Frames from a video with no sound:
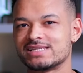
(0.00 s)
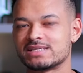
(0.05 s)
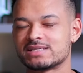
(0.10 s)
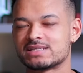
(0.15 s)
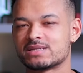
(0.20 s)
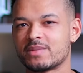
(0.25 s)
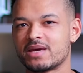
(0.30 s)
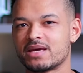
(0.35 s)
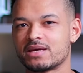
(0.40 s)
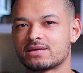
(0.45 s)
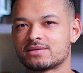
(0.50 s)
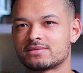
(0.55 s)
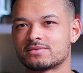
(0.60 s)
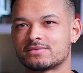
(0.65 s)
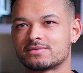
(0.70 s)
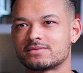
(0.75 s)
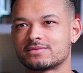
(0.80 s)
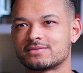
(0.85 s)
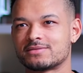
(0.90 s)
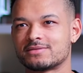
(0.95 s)
is it to make
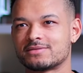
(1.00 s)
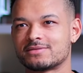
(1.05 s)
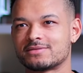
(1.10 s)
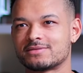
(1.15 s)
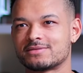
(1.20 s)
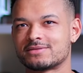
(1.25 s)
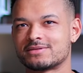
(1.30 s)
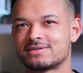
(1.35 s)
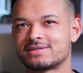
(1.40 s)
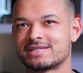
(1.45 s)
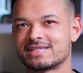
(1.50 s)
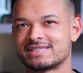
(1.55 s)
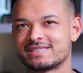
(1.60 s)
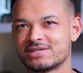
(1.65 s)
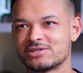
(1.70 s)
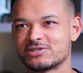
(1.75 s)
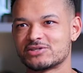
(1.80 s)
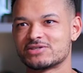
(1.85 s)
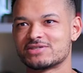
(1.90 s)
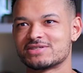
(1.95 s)

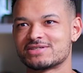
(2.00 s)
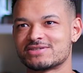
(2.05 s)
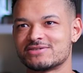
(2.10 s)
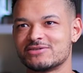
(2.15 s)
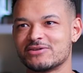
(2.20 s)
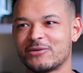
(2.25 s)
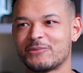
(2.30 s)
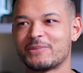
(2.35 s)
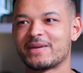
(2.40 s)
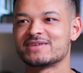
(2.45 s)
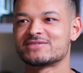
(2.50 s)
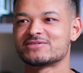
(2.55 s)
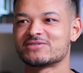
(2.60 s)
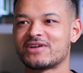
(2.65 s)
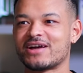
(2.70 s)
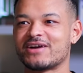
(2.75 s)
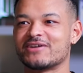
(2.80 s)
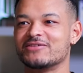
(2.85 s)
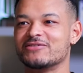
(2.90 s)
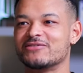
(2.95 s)
decisions not based
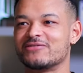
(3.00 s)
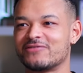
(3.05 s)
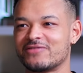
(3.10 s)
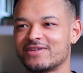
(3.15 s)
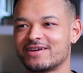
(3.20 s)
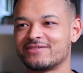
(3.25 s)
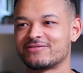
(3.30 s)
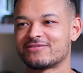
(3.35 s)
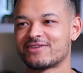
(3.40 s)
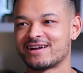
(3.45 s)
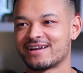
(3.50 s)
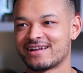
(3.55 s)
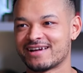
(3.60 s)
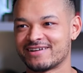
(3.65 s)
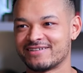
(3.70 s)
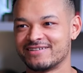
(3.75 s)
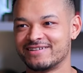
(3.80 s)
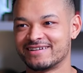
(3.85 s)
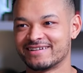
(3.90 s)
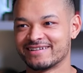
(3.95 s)
on how you feel right now?